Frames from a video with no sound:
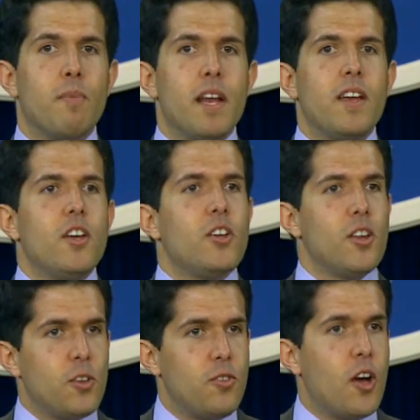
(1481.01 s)
But, you know,
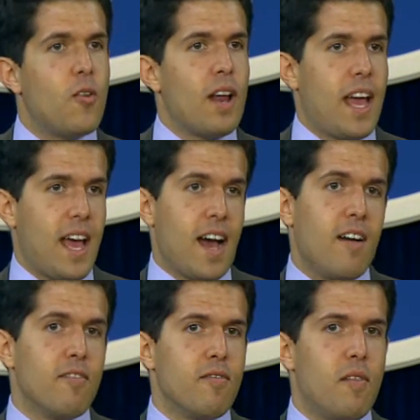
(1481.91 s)
you don't
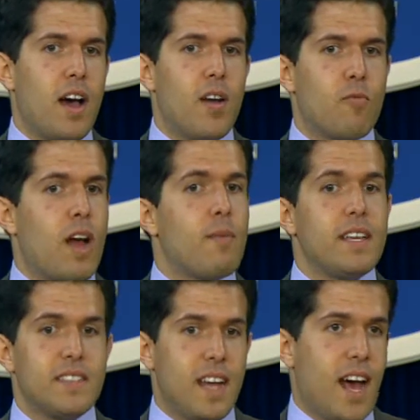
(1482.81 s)
have, Romney
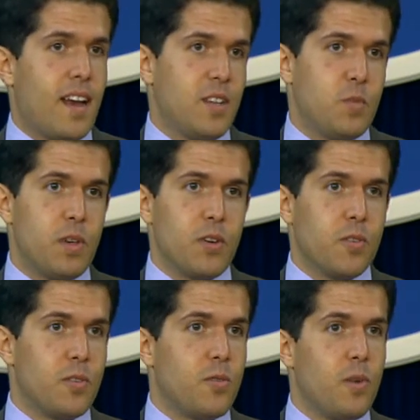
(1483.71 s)
is not a
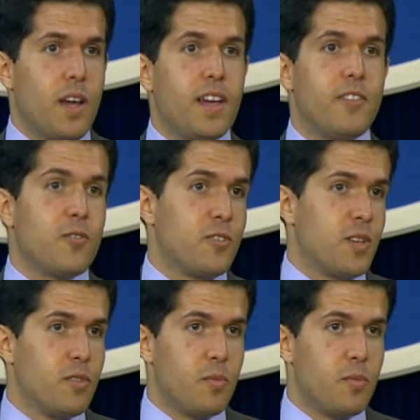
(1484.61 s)
speaker the way George W.